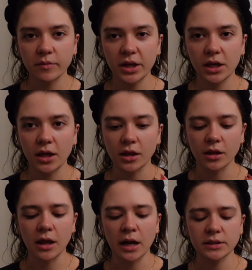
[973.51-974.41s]
to be the
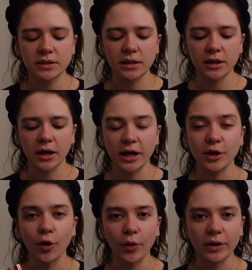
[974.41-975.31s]
last thing I
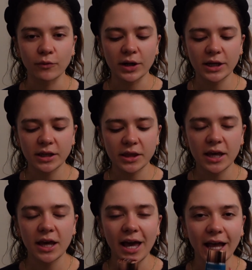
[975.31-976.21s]
go in with,
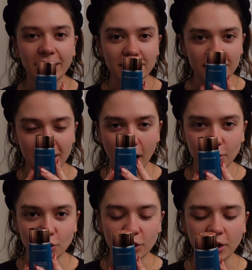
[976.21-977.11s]
and this is
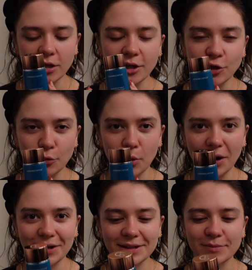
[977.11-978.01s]
actually a new
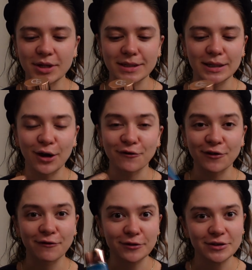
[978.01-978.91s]
product I'm testing out for
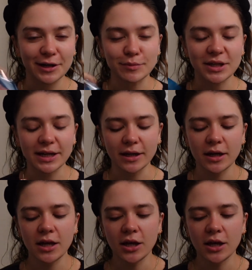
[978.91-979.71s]
the first time today.